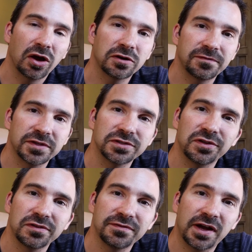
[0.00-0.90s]
our
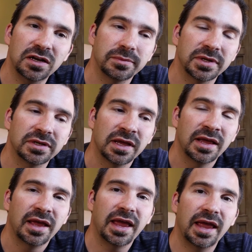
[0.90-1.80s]
physical environment
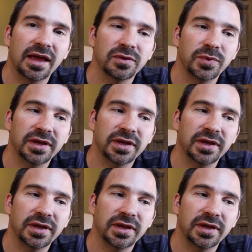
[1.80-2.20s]
and